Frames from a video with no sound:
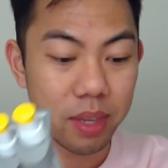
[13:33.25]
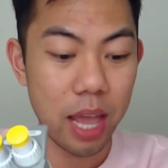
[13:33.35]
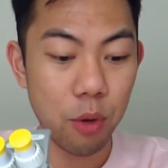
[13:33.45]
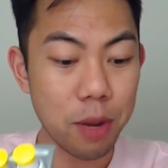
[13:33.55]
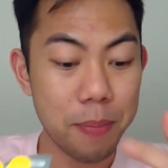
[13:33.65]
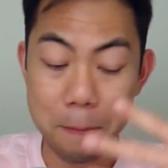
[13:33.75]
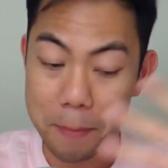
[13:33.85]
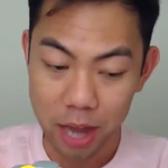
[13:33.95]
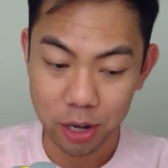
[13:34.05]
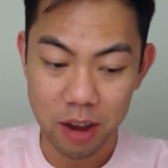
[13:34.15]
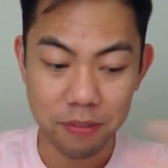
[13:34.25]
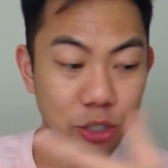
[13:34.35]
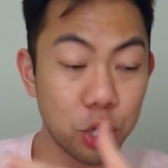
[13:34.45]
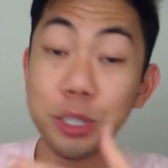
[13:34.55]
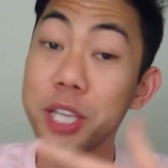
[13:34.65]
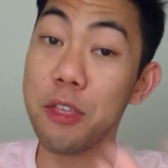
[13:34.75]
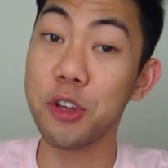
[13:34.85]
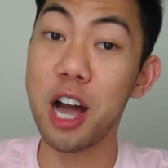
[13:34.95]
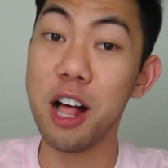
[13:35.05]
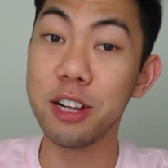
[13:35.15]
It would have been better if they chose other
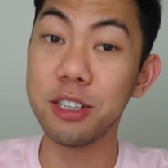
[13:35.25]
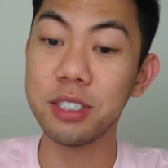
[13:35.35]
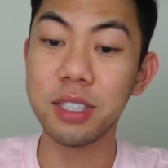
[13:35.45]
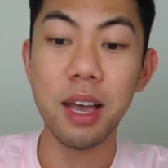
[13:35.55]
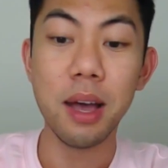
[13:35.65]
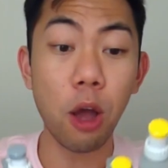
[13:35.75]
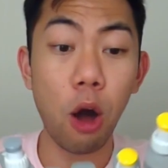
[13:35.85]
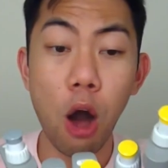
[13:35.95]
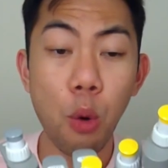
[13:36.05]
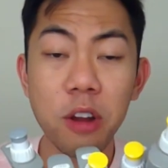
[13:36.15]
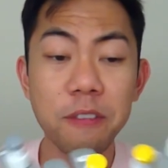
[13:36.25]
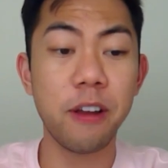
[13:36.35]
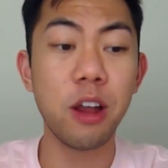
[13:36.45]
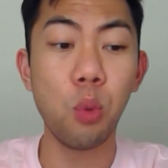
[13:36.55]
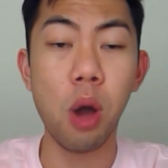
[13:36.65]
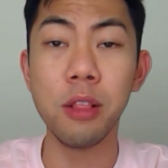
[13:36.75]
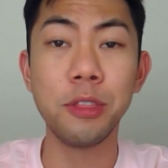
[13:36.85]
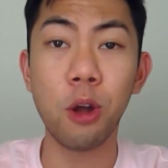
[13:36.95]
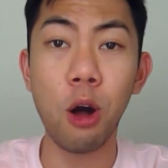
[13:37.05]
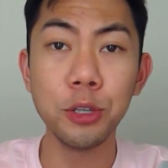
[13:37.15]
colors. They all work very well
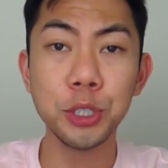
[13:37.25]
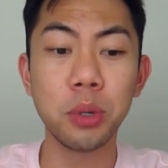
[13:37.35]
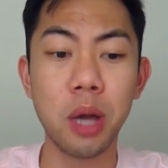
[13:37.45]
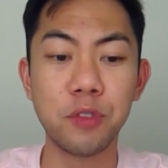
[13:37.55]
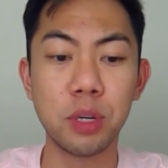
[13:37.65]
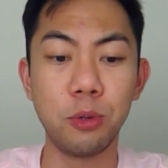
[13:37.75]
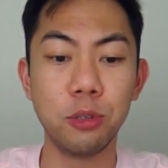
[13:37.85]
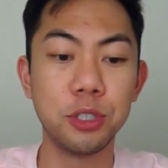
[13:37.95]
and they're all so comfortable.